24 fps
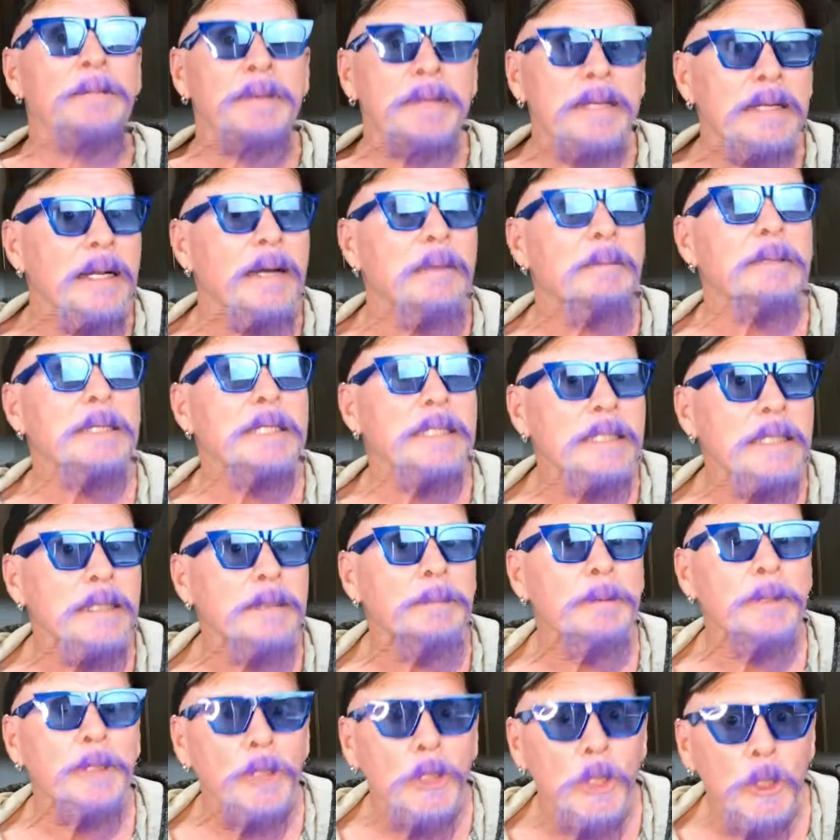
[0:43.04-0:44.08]
but I'm a little
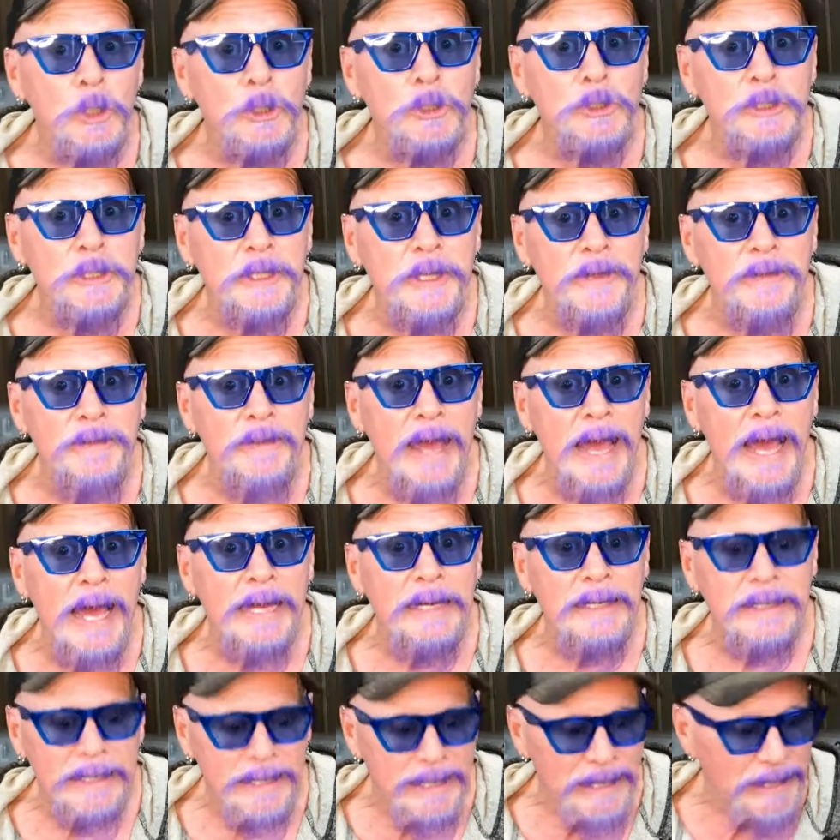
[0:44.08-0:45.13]
bit older than that.
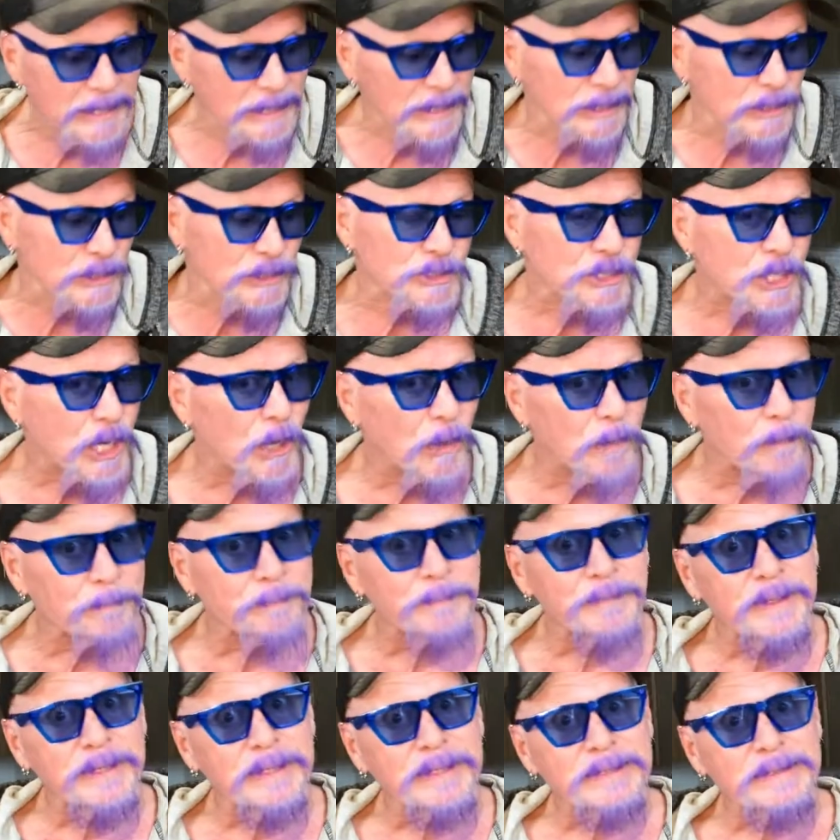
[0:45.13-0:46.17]
So
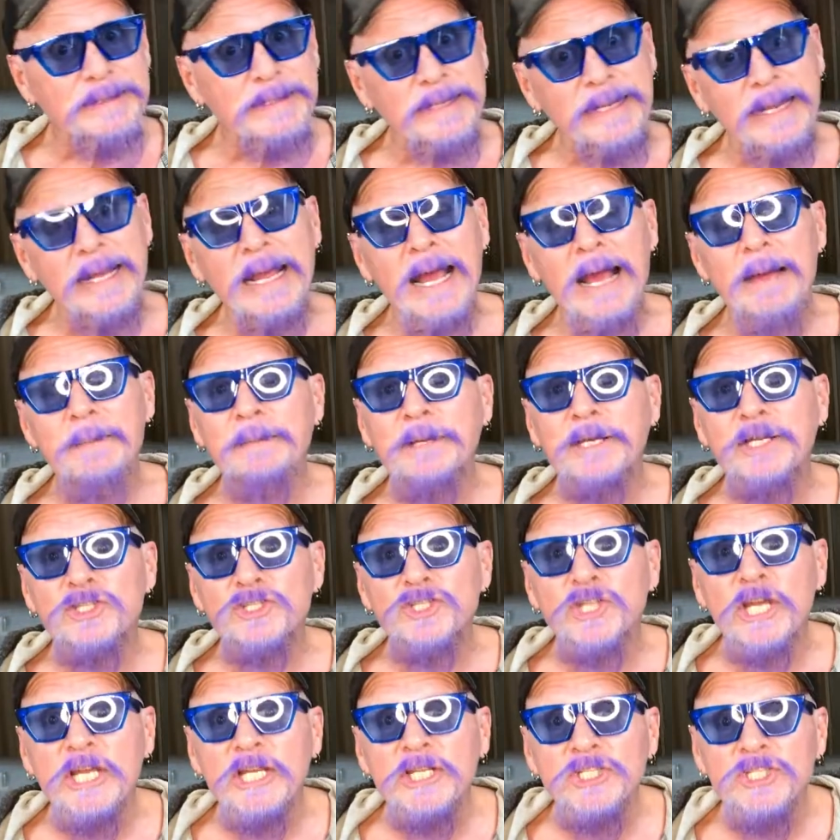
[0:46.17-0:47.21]
today I'm going to
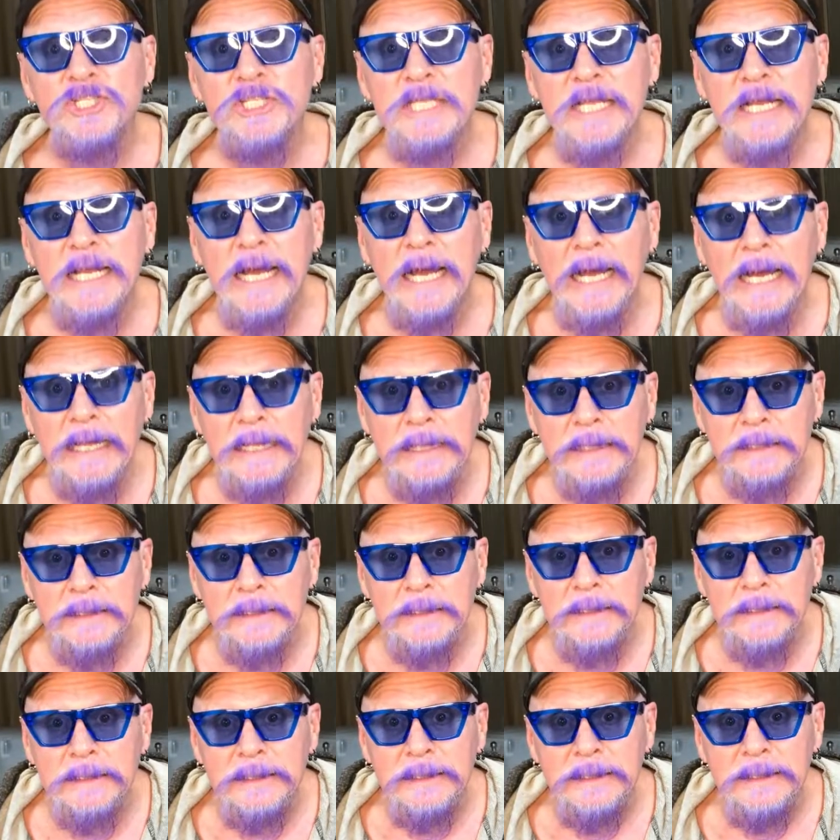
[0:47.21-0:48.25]
change the color,
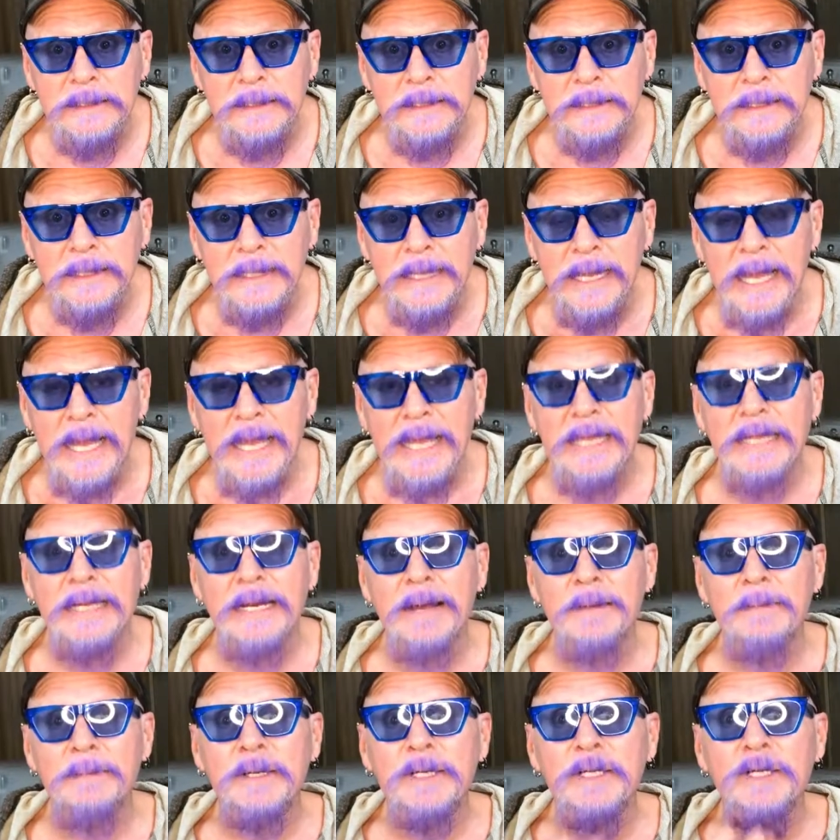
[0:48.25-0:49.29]
and
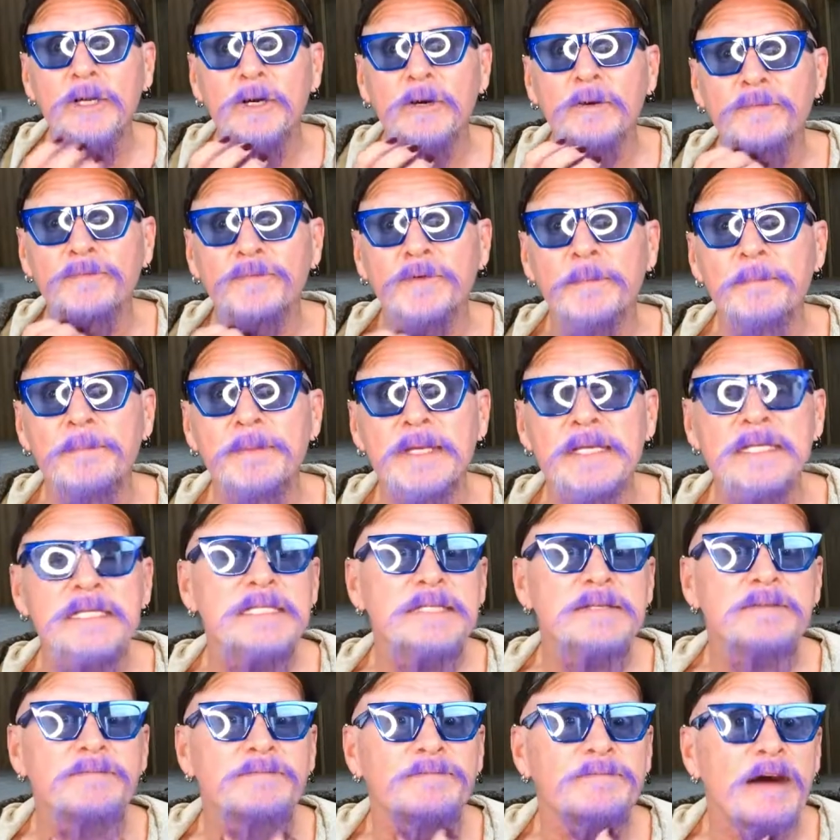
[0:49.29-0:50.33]
I'm going to go from
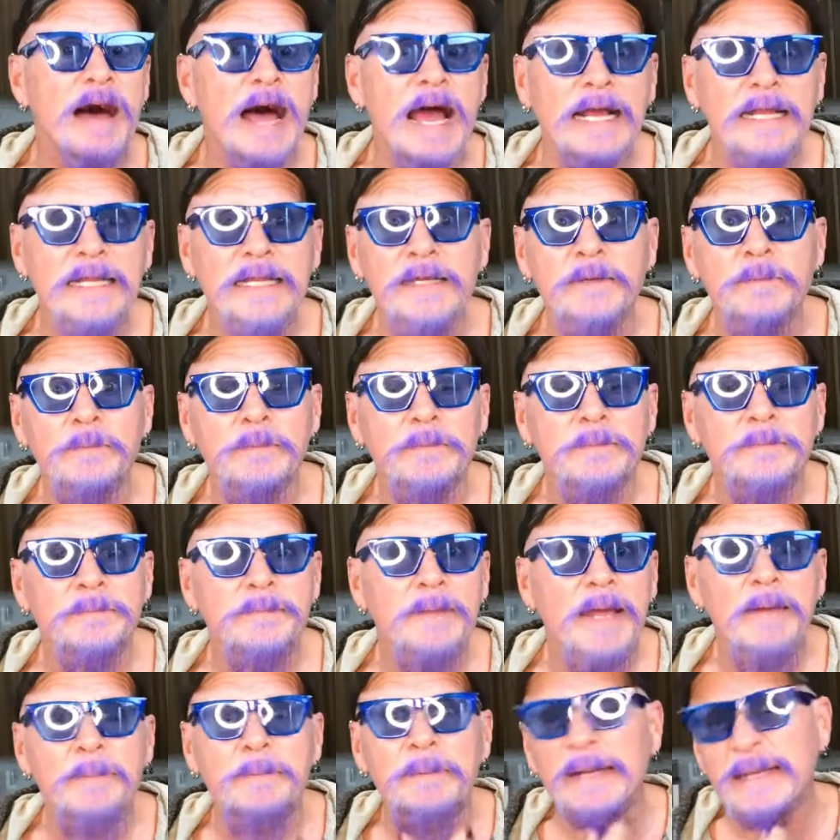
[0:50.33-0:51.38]
this violet,
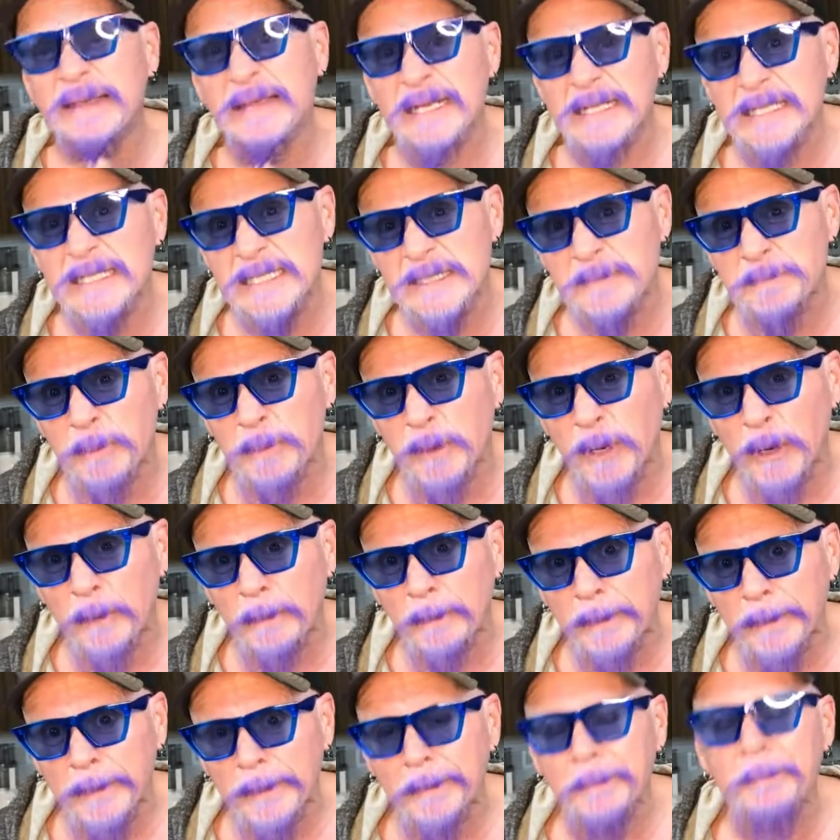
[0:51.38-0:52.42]
everybody thinks it's
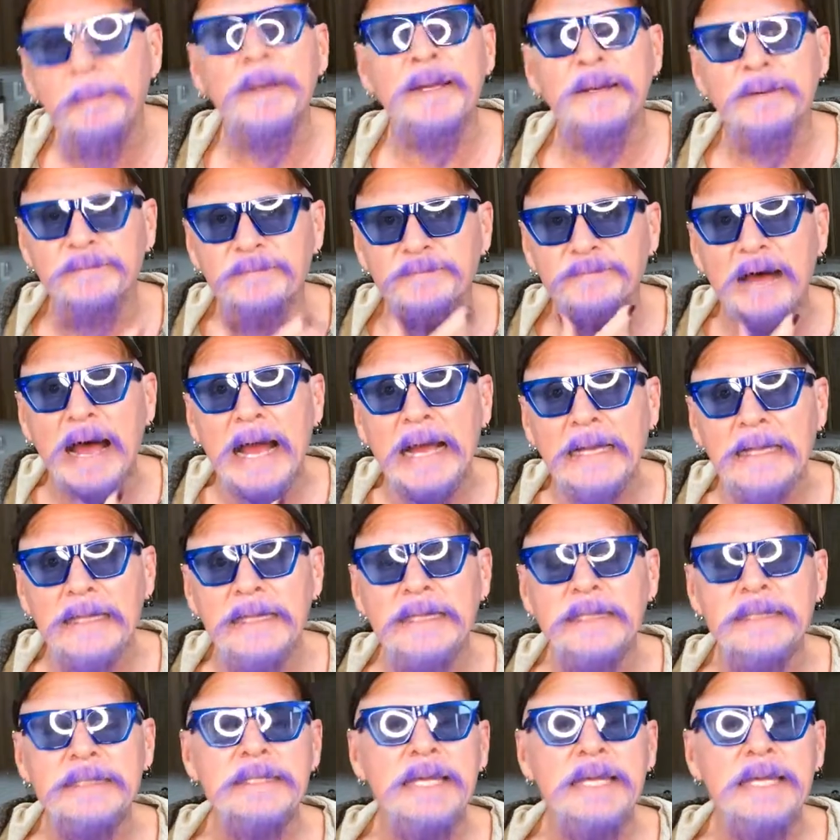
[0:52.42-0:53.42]
purple, but violet,